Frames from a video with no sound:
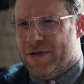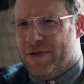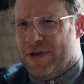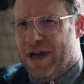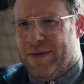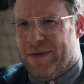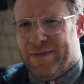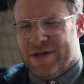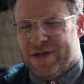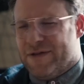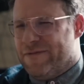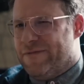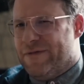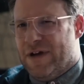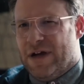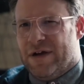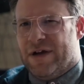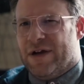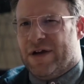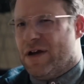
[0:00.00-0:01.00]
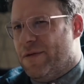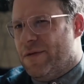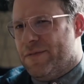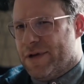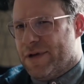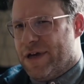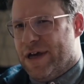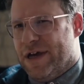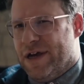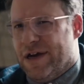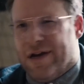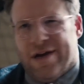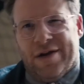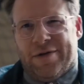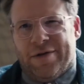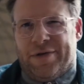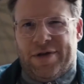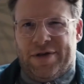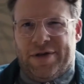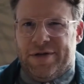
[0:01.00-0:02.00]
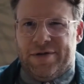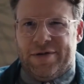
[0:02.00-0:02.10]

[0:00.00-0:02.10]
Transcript: He suggests Herschel create a Twitter